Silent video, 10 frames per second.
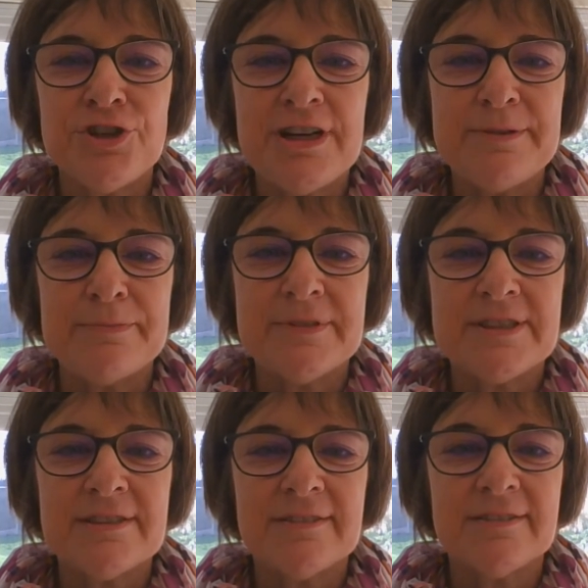
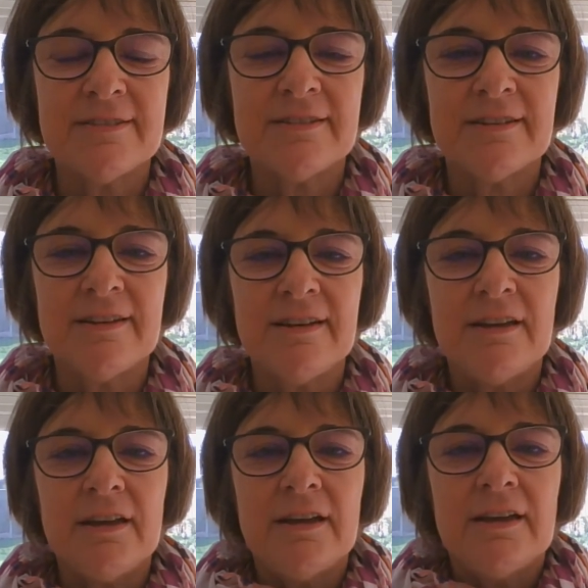Dreams.
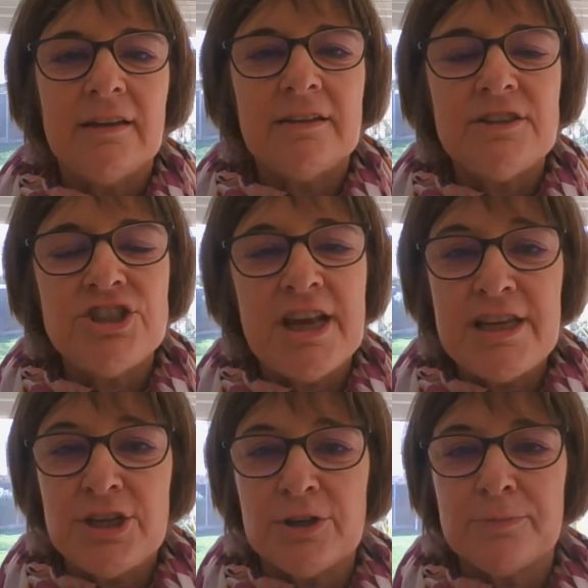
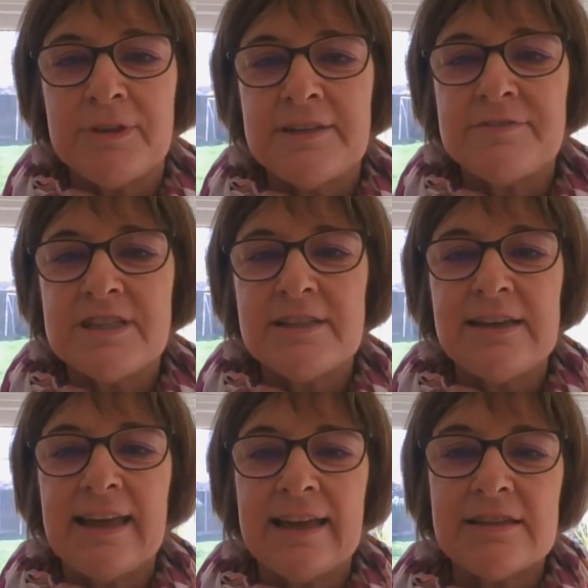Jacob lived in the
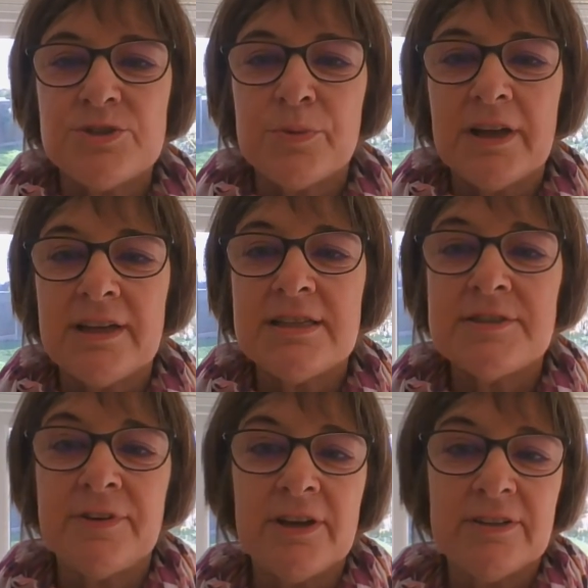land where
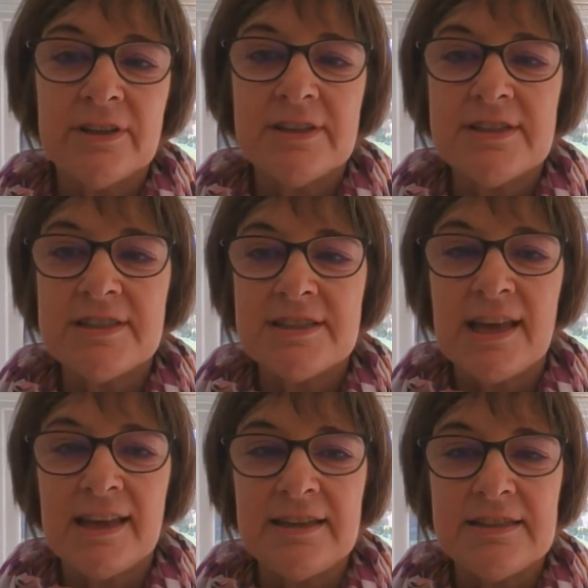his father had
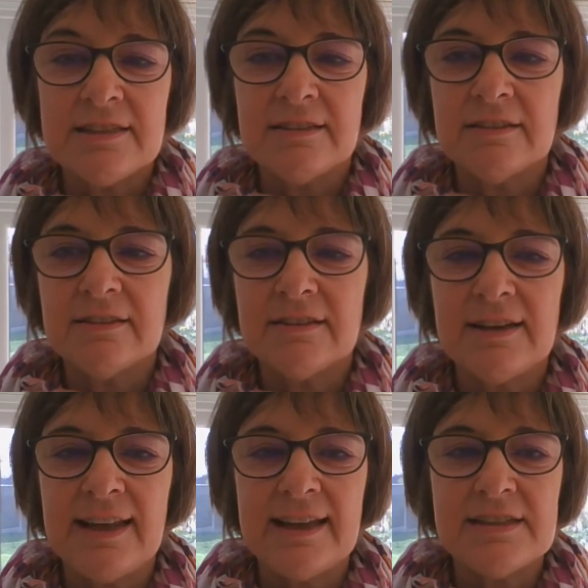stayed, the
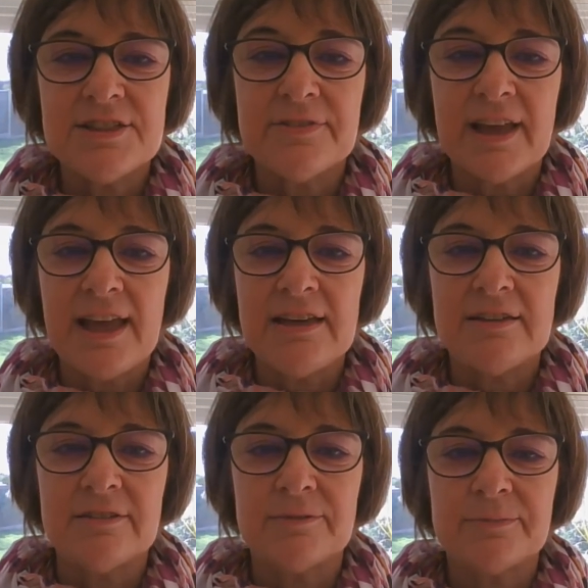land of
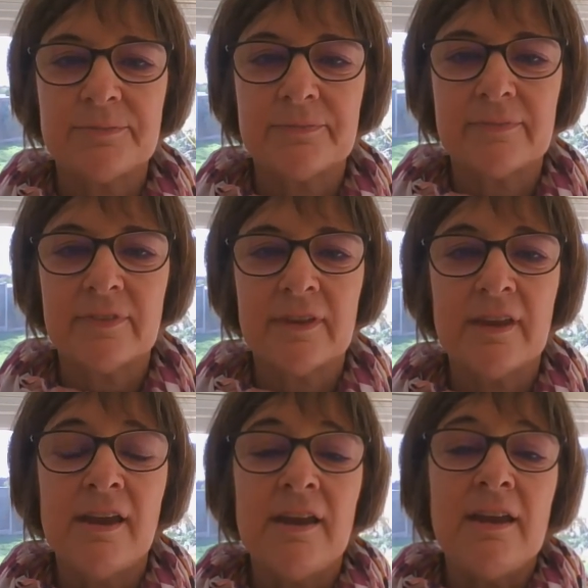Canaan.
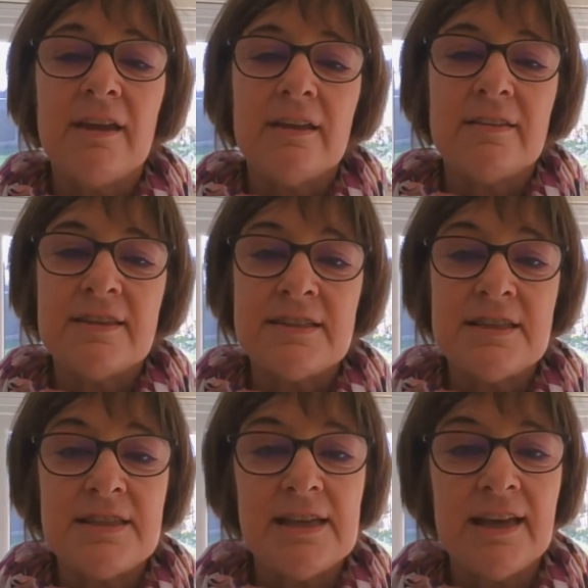This
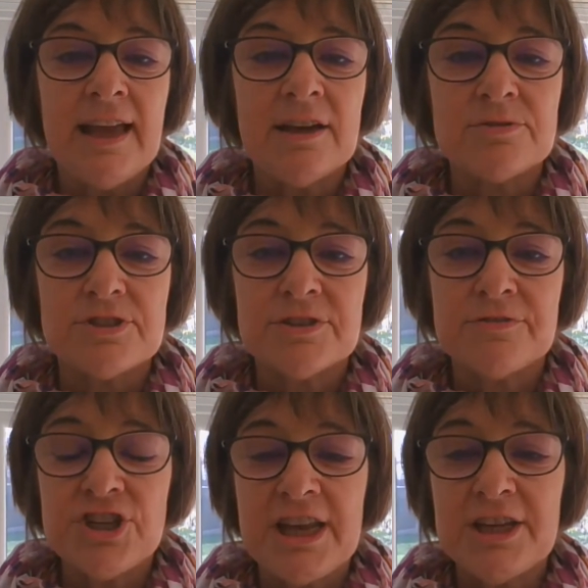is the account
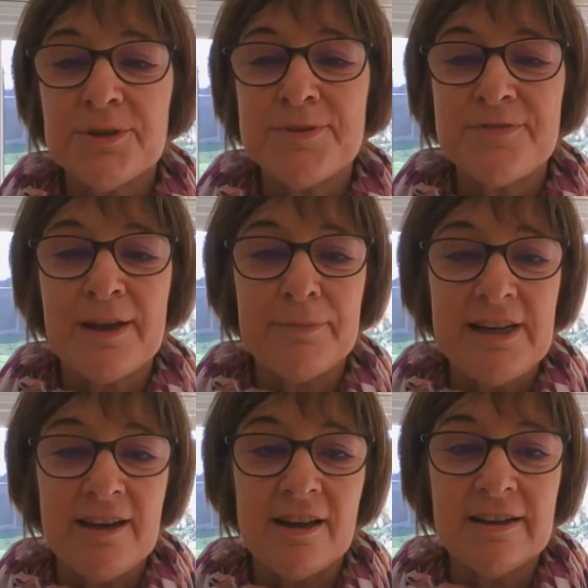of Jacob's
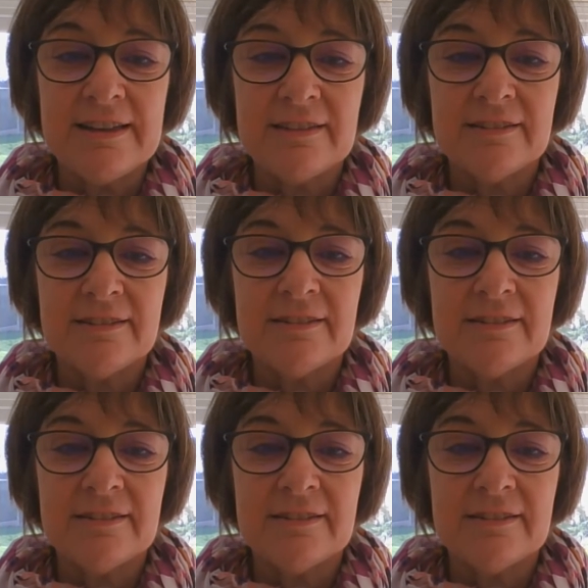family line.